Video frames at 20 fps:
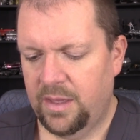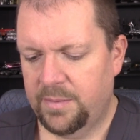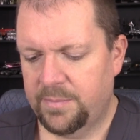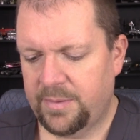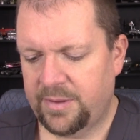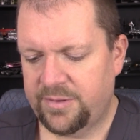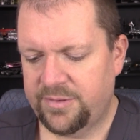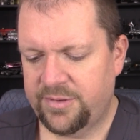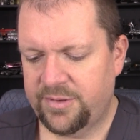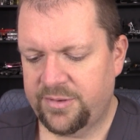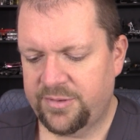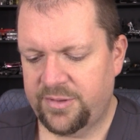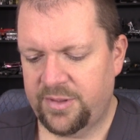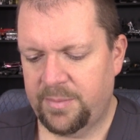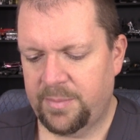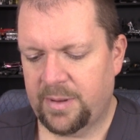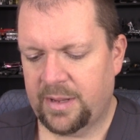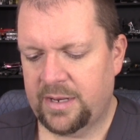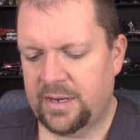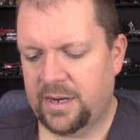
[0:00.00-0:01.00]
by sixty
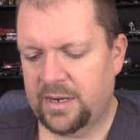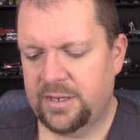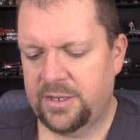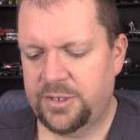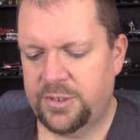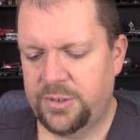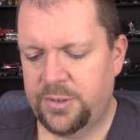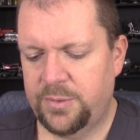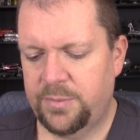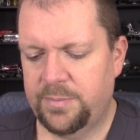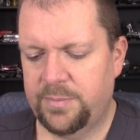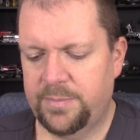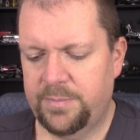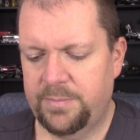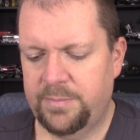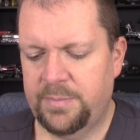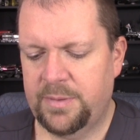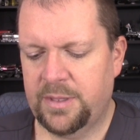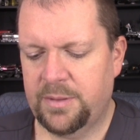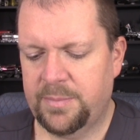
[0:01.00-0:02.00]
by ninety-two
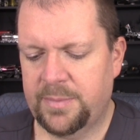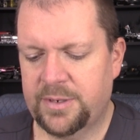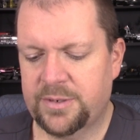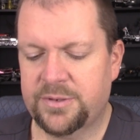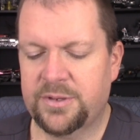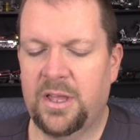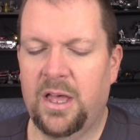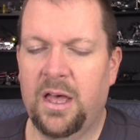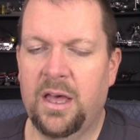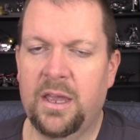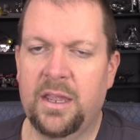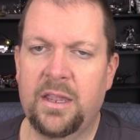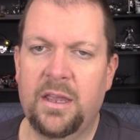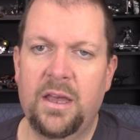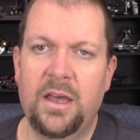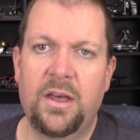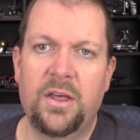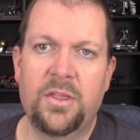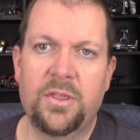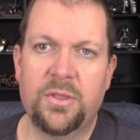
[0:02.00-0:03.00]
millimeters high,
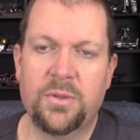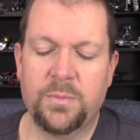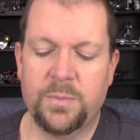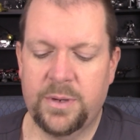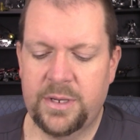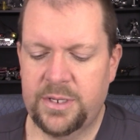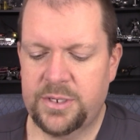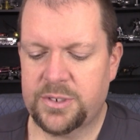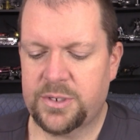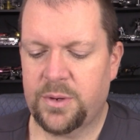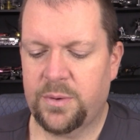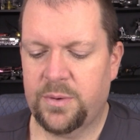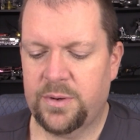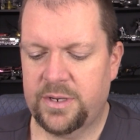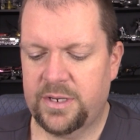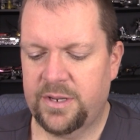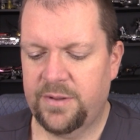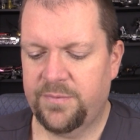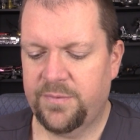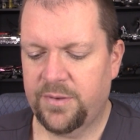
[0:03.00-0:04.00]
three star
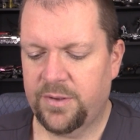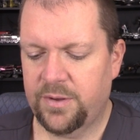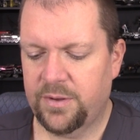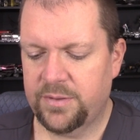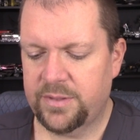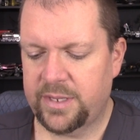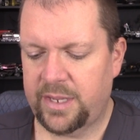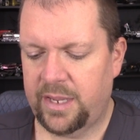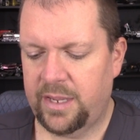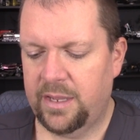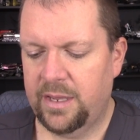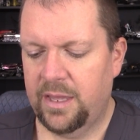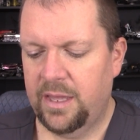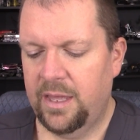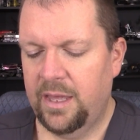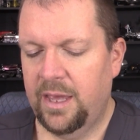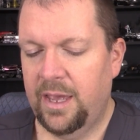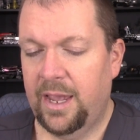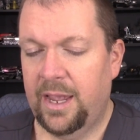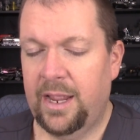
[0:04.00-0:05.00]
difficulty.
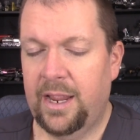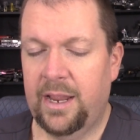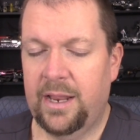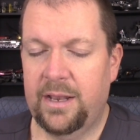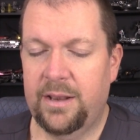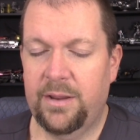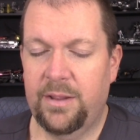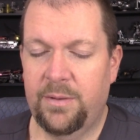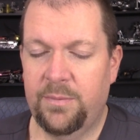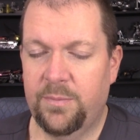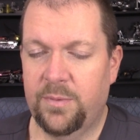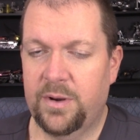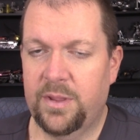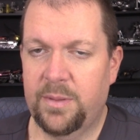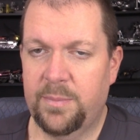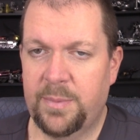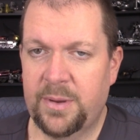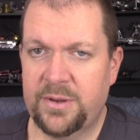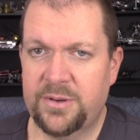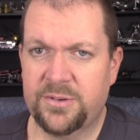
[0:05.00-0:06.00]
And in one of
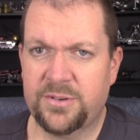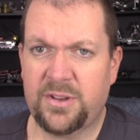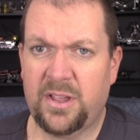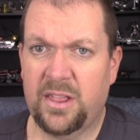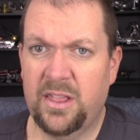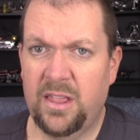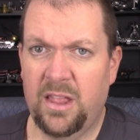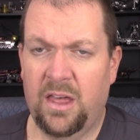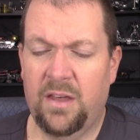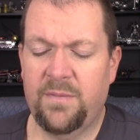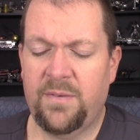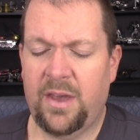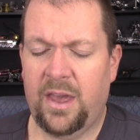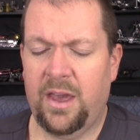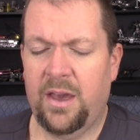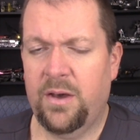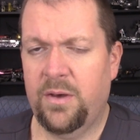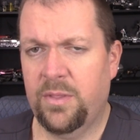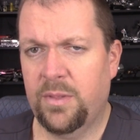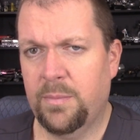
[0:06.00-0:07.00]
the pictures, I love
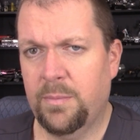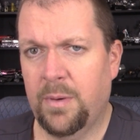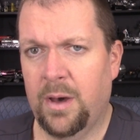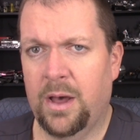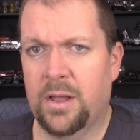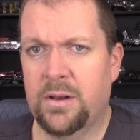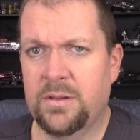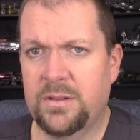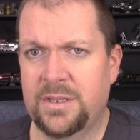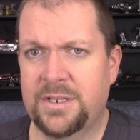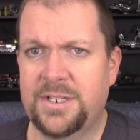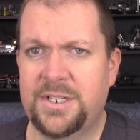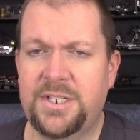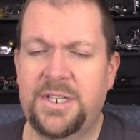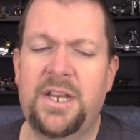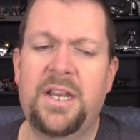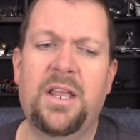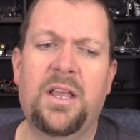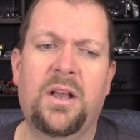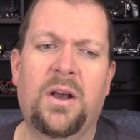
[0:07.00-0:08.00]
how the model is
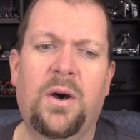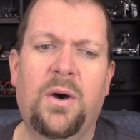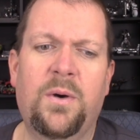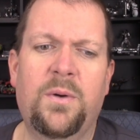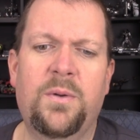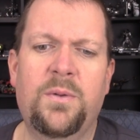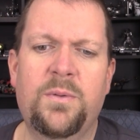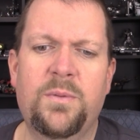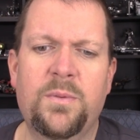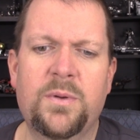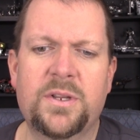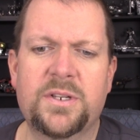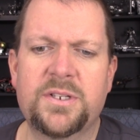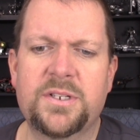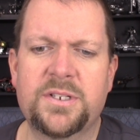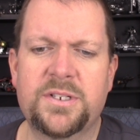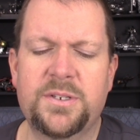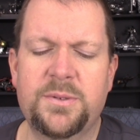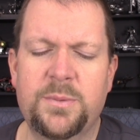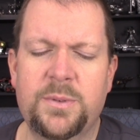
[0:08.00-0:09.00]
sitting on looks
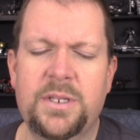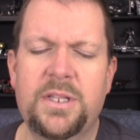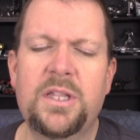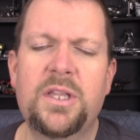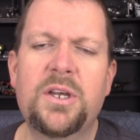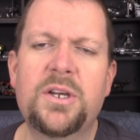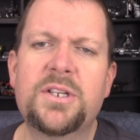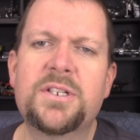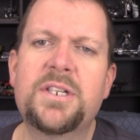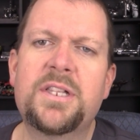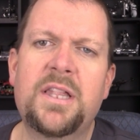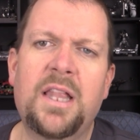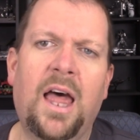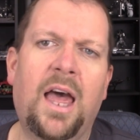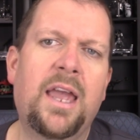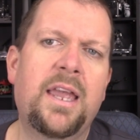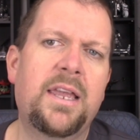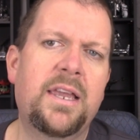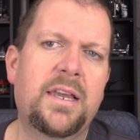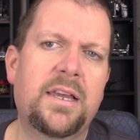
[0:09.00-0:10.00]
what looks
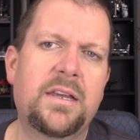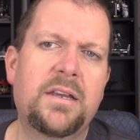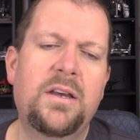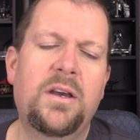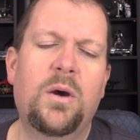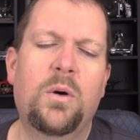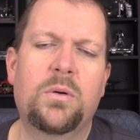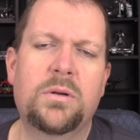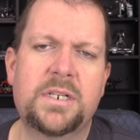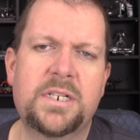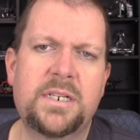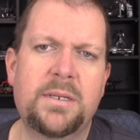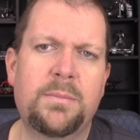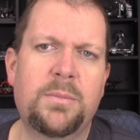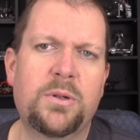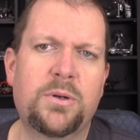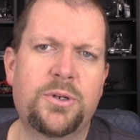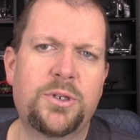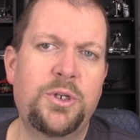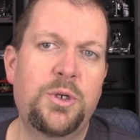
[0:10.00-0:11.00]
like or
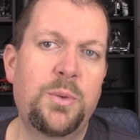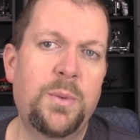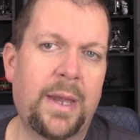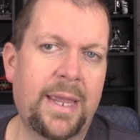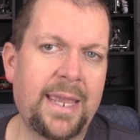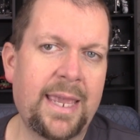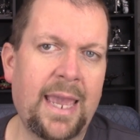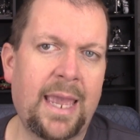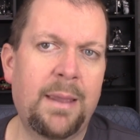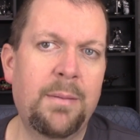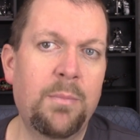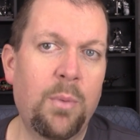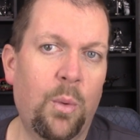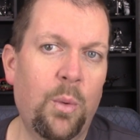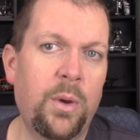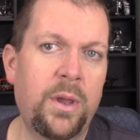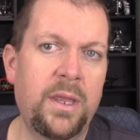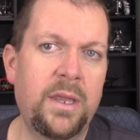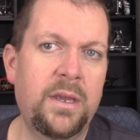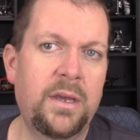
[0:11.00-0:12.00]
similar to a Game
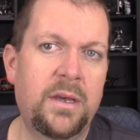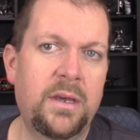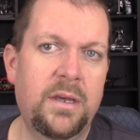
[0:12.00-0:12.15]
Boy,